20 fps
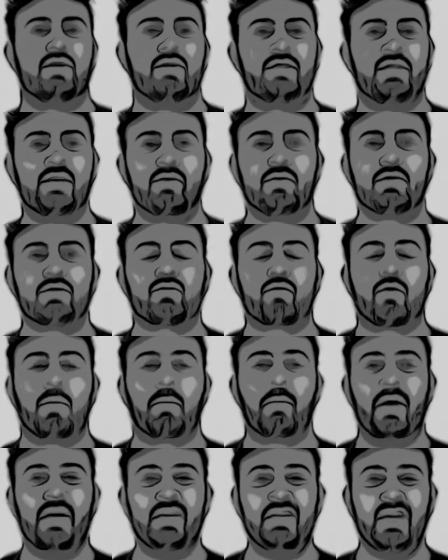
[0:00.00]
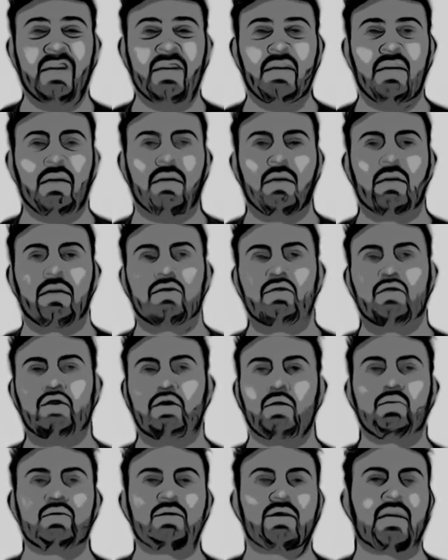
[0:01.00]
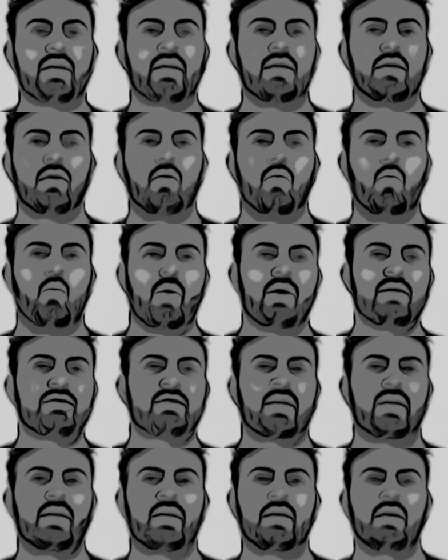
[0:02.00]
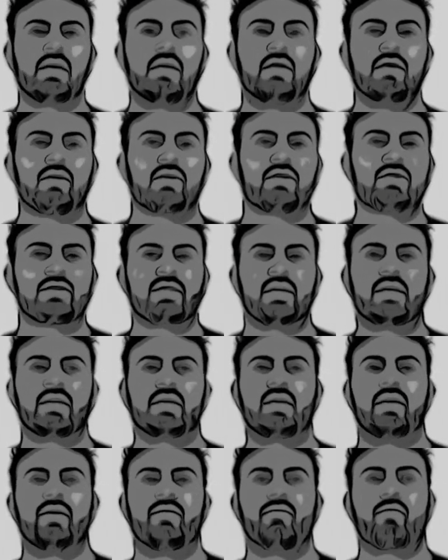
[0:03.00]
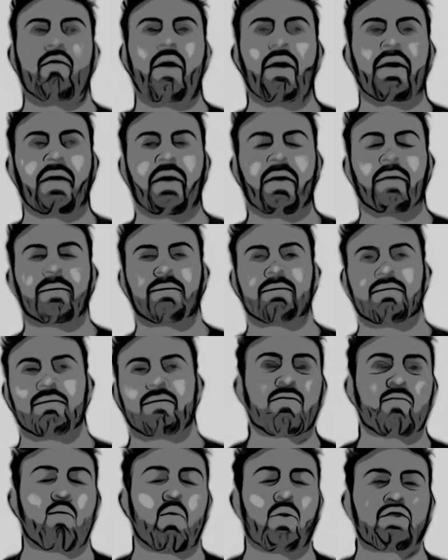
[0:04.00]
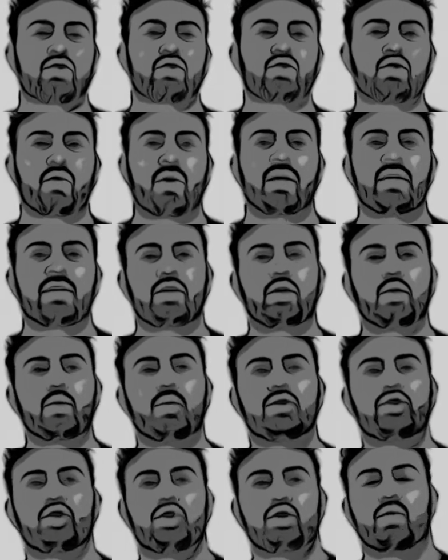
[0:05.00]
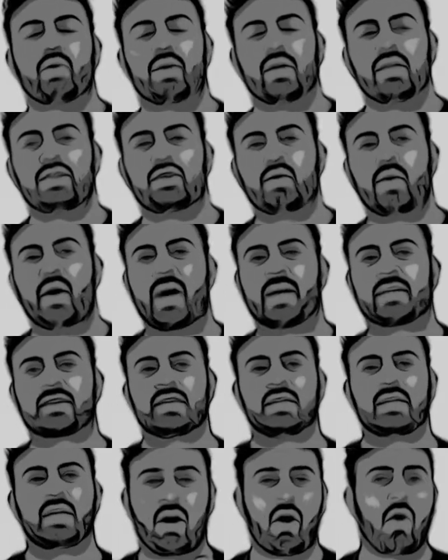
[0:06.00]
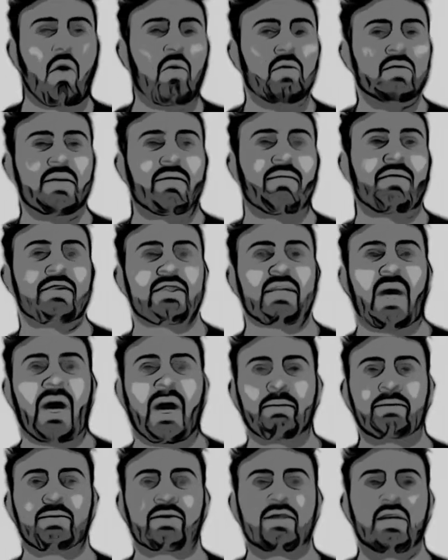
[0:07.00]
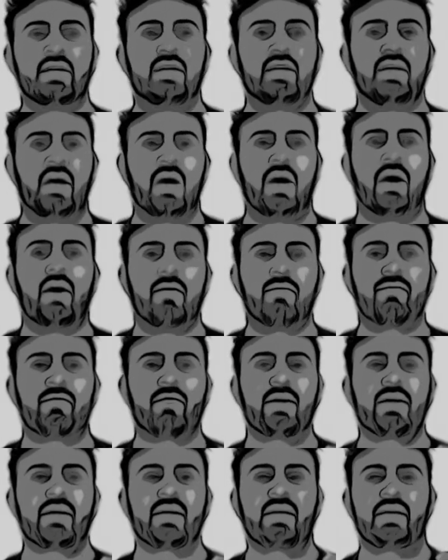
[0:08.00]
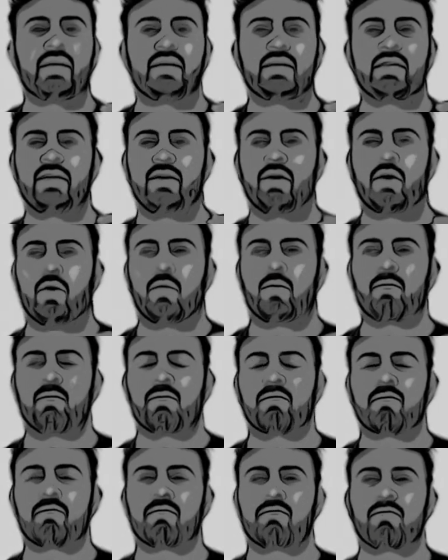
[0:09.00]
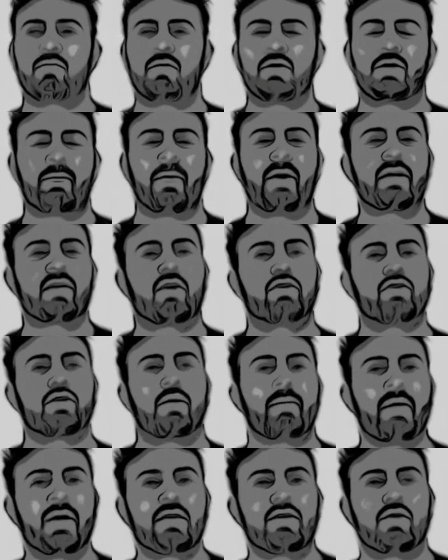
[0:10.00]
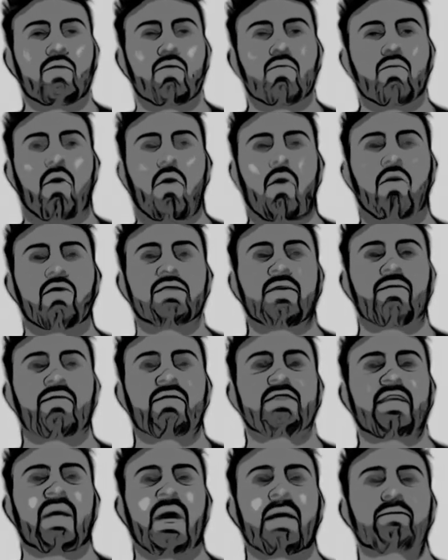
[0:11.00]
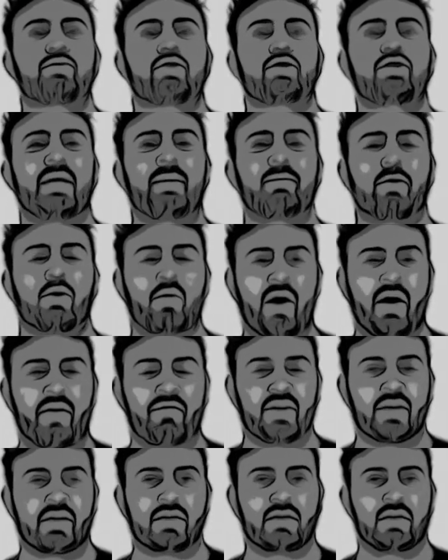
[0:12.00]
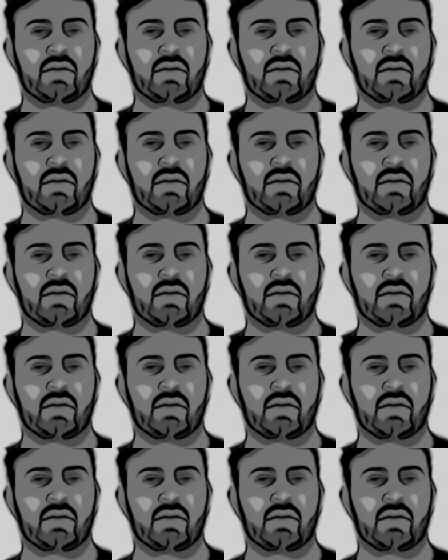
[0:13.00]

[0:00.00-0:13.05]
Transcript: your deals for Monday, Tuesday, Wednesday, Thursday, and Friday. What you're trying to do is you're trying to attract all different types of, depending on your menu, all different types of demographic